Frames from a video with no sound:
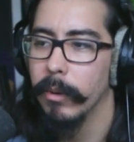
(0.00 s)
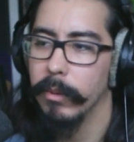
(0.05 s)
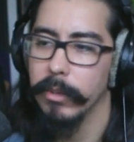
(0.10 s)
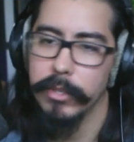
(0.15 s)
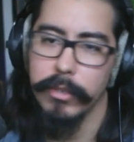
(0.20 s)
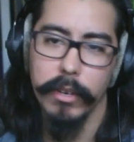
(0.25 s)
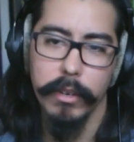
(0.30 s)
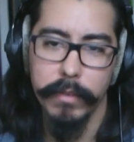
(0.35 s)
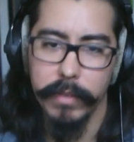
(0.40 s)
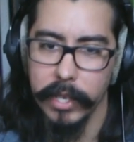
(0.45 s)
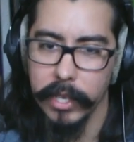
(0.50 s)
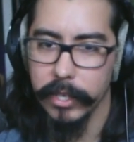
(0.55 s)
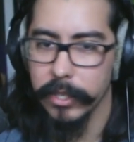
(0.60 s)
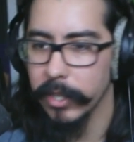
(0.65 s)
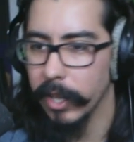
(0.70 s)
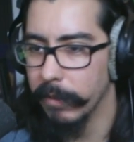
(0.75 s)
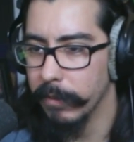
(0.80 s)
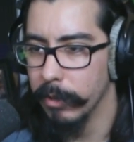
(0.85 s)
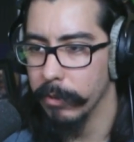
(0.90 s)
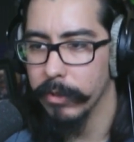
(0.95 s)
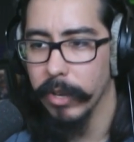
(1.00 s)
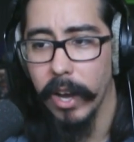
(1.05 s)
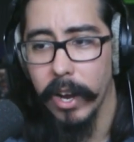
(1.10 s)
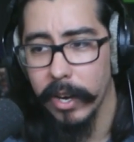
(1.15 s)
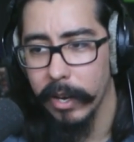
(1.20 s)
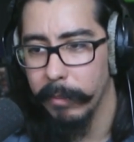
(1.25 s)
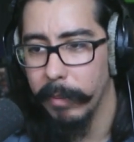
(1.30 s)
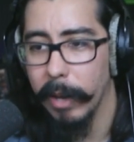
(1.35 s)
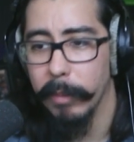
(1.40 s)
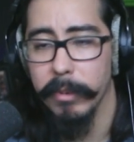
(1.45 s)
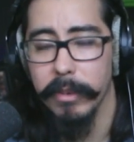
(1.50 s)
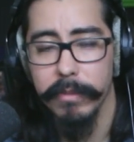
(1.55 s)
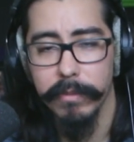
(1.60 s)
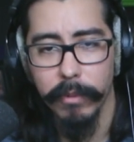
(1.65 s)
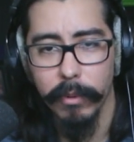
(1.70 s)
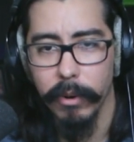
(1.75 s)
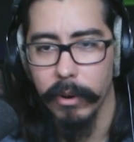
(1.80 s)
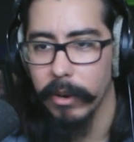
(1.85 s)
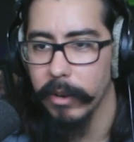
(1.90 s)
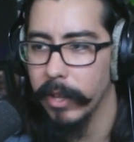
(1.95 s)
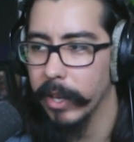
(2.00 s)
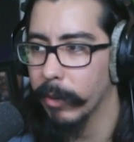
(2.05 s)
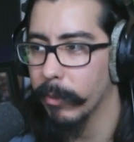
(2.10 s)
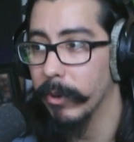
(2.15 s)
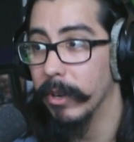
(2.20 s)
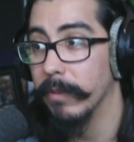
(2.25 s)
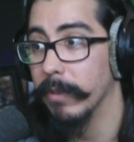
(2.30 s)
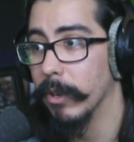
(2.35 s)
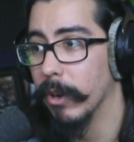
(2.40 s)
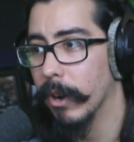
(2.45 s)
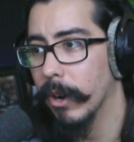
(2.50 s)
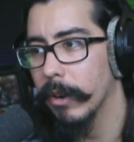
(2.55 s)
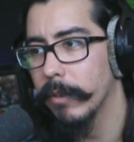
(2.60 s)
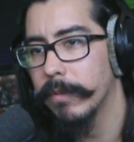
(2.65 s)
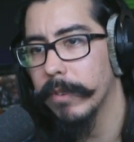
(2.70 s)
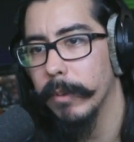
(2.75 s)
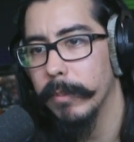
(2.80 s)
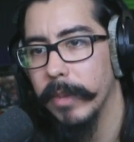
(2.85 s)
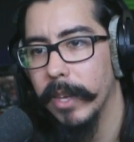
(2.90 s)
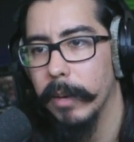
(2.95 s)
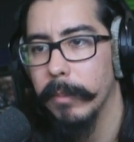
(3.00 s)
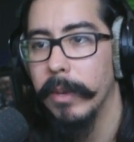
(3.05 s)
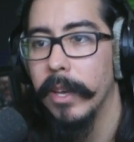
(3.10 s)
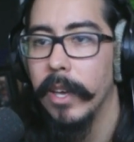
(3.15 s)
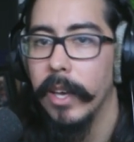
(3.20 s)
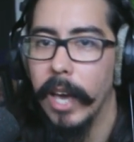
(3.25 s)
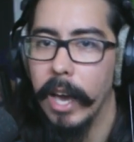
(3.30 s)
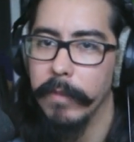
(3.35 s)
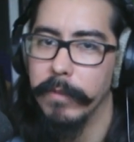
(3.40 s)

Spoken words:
What sort of things have you talked about before? Like, what have you heard from them?